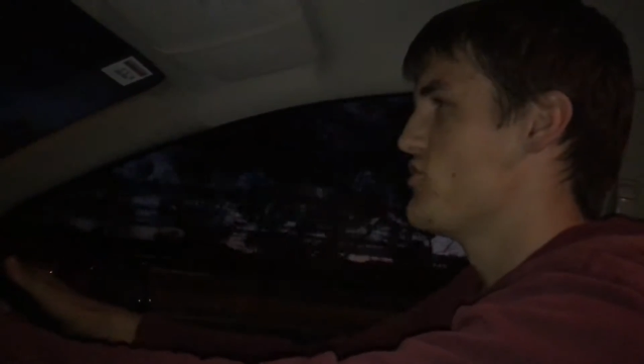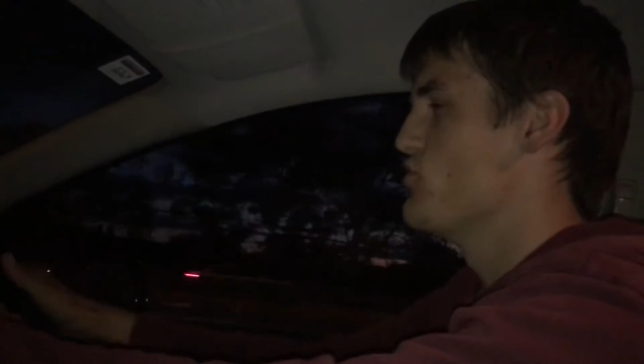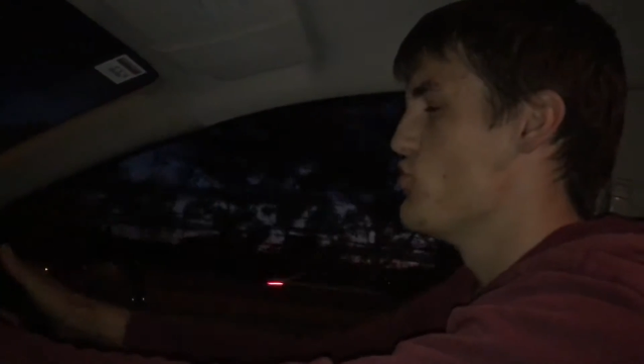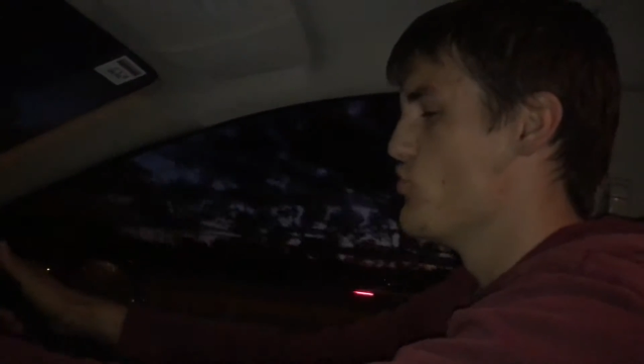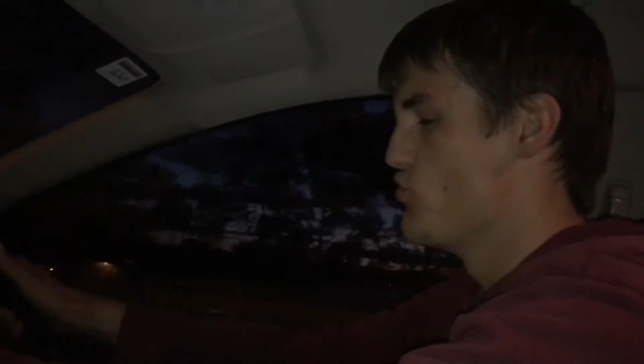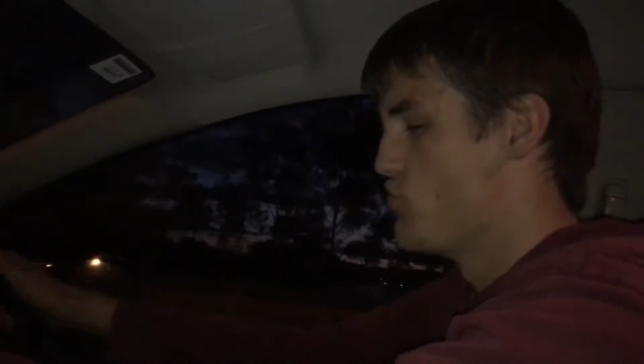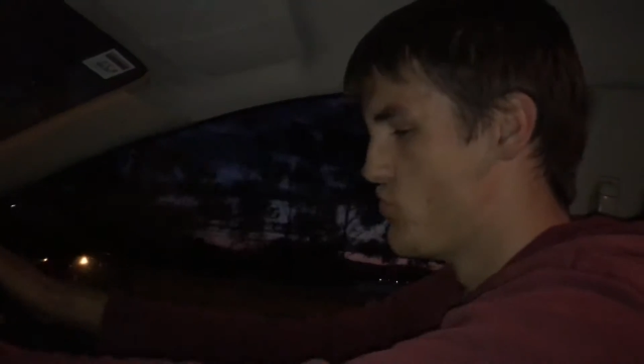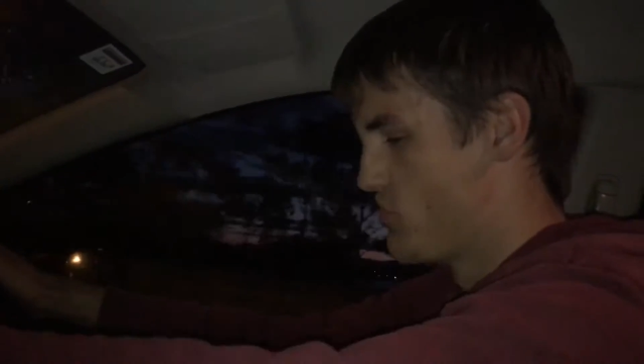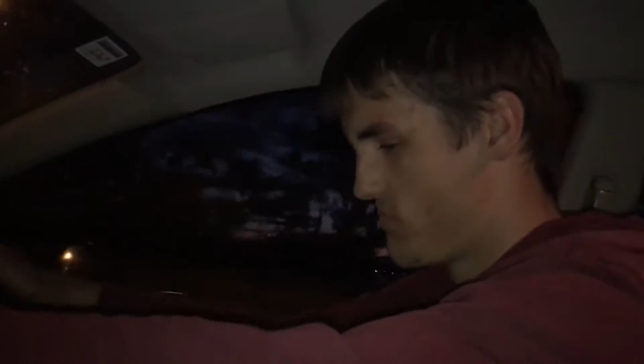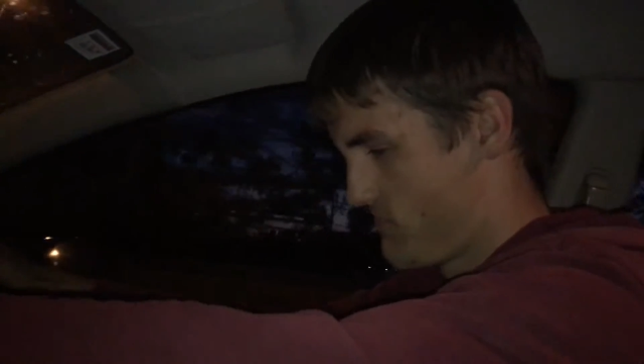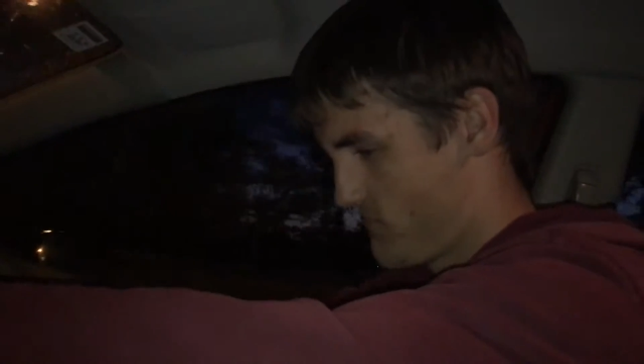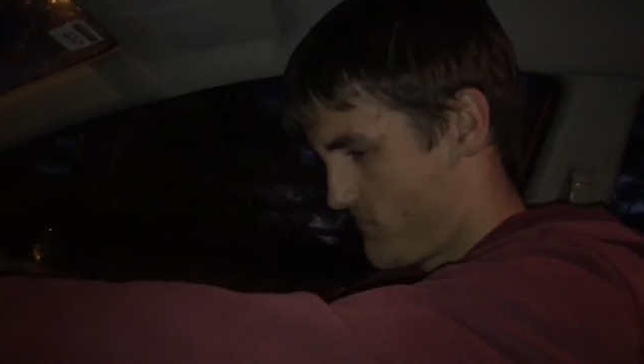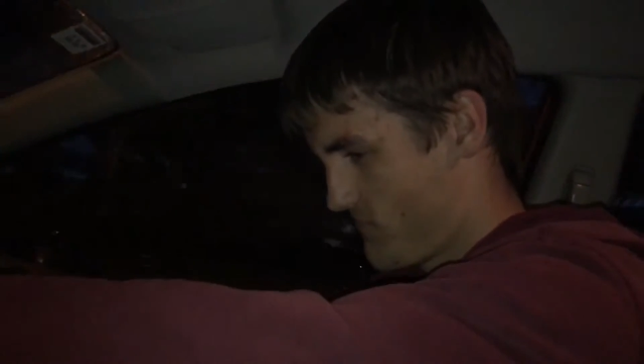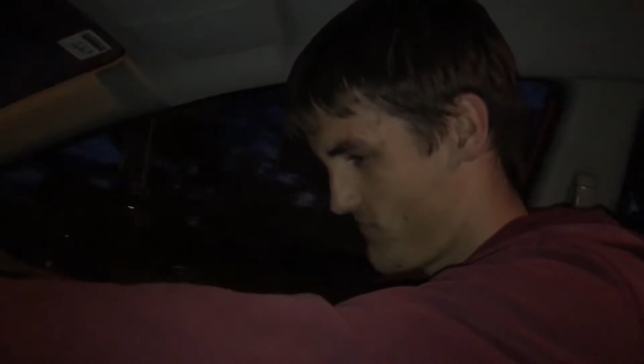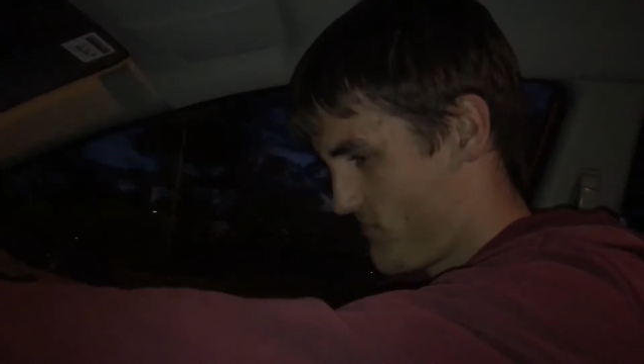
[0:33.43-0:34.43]
to... At the
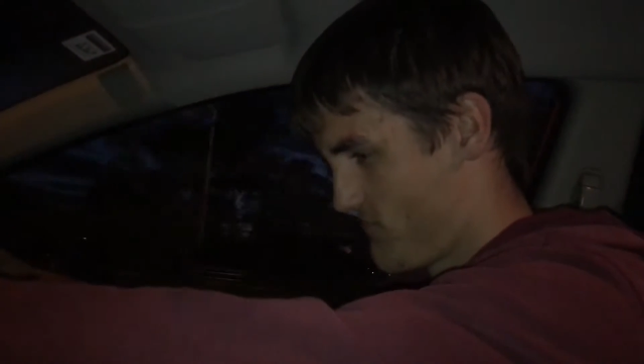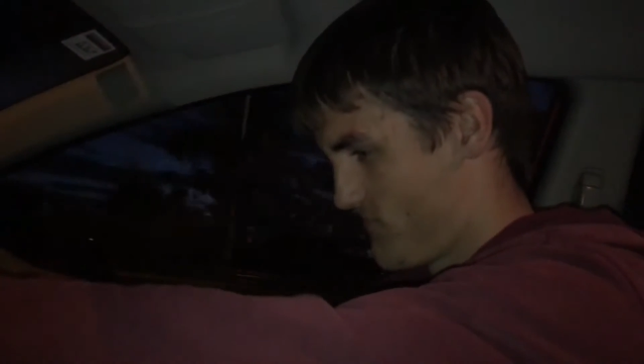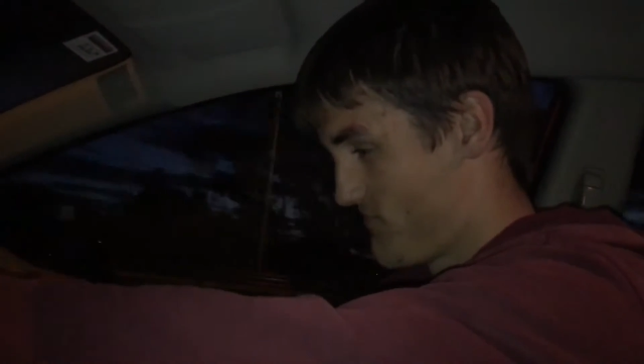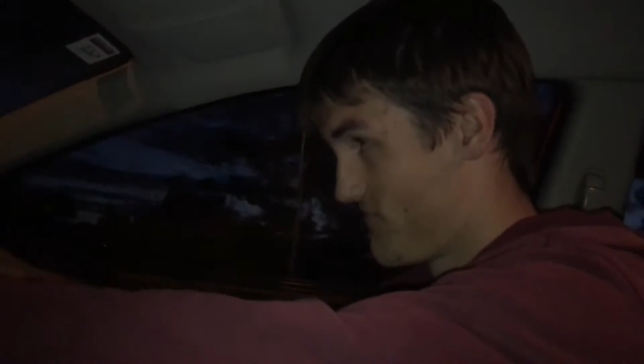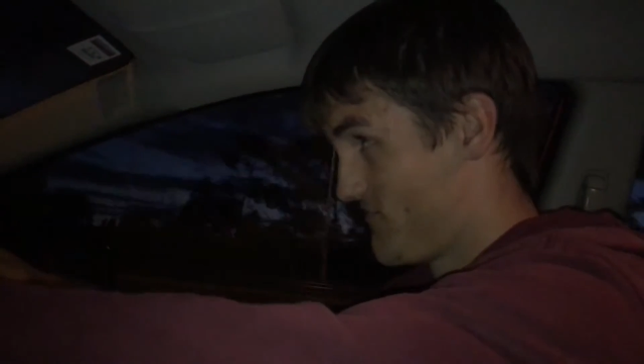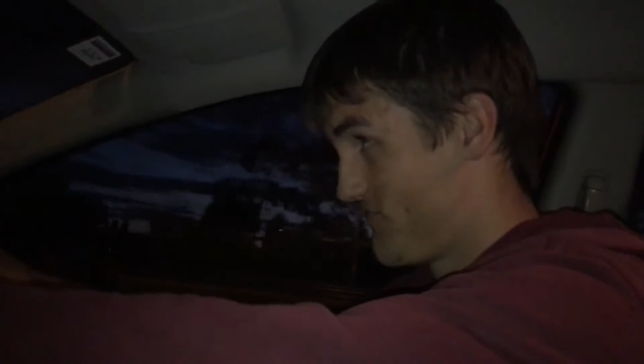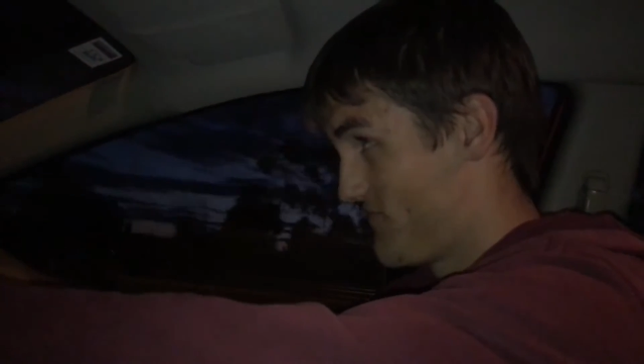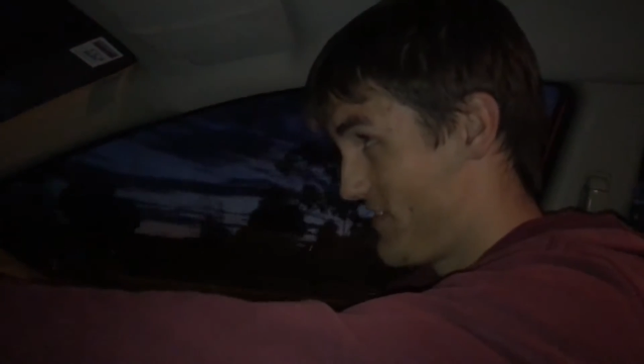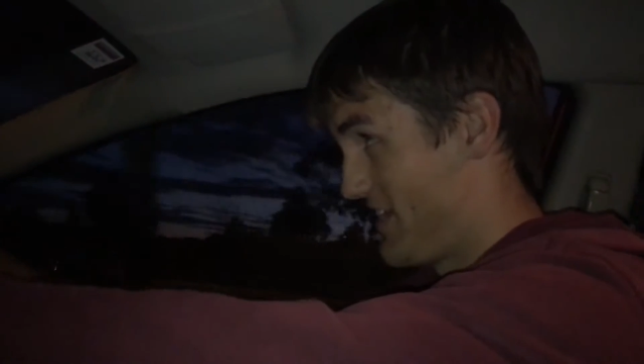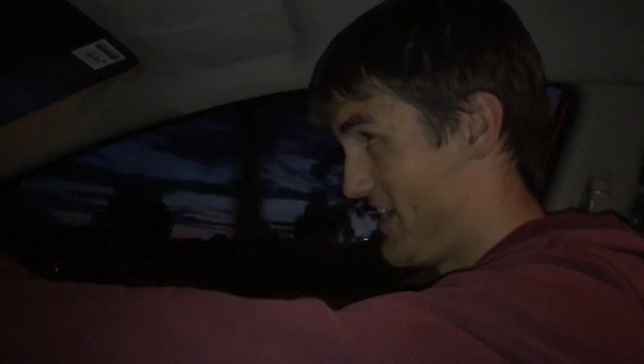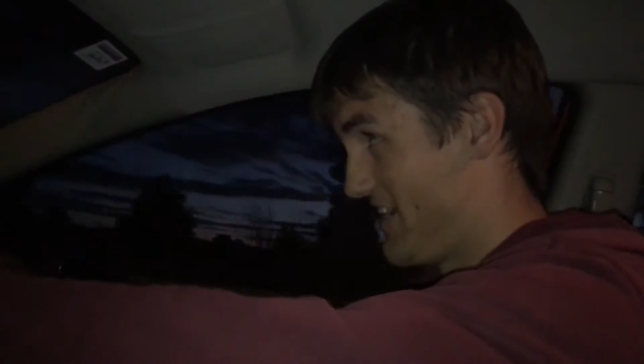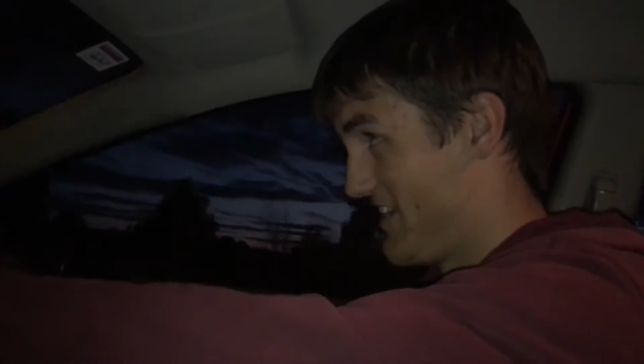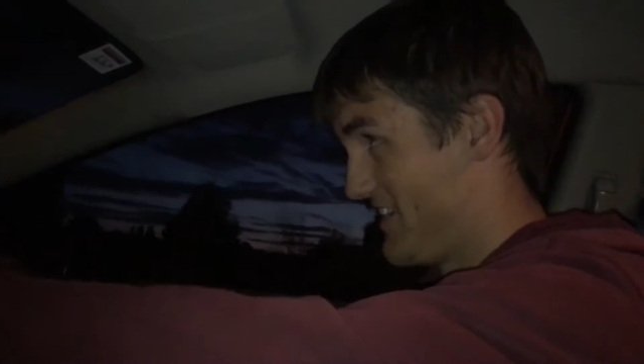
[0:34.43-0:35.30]
roundabout.